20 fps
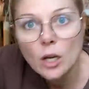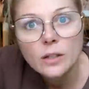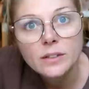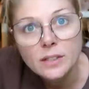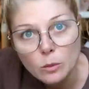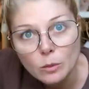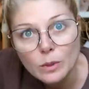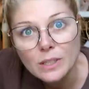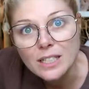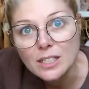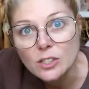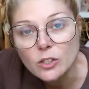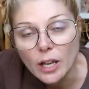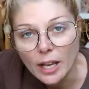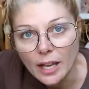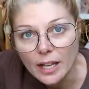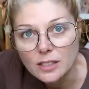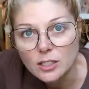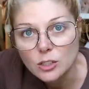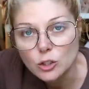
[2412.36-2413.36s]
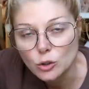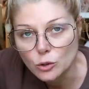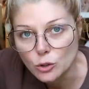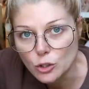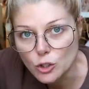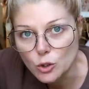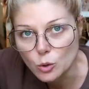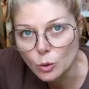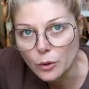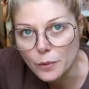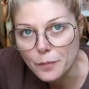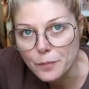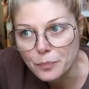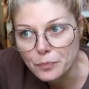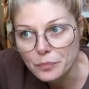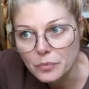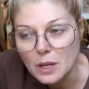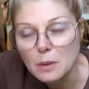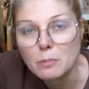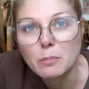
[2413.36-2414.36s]
then we need to head to the store
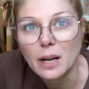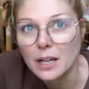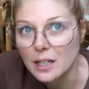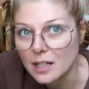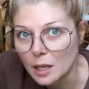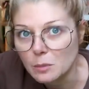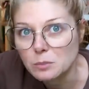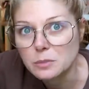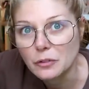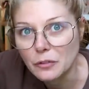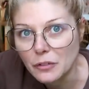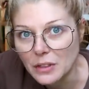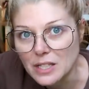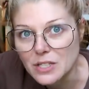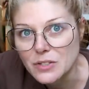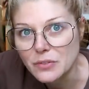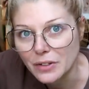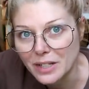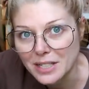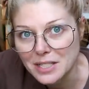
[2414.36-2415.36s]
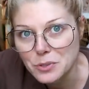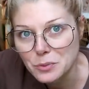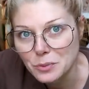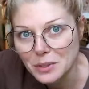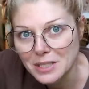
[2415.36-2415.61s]
and buy a couple of things for next